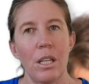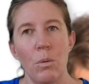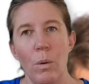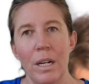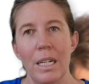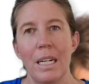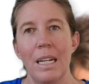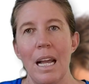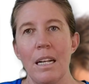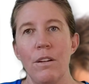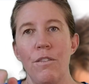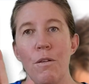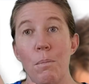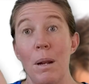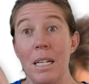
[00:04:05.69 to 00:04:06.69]
that one can get
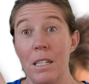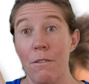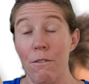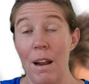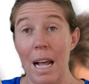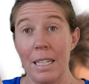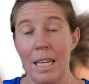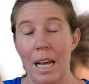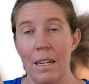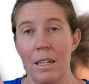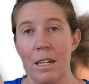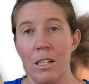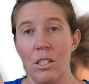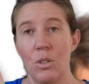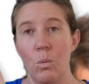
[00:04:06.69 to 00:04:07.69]
if you place a flat hand
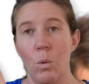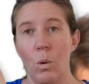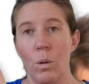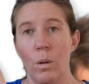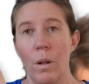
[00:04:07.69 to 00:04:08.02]
against the wall.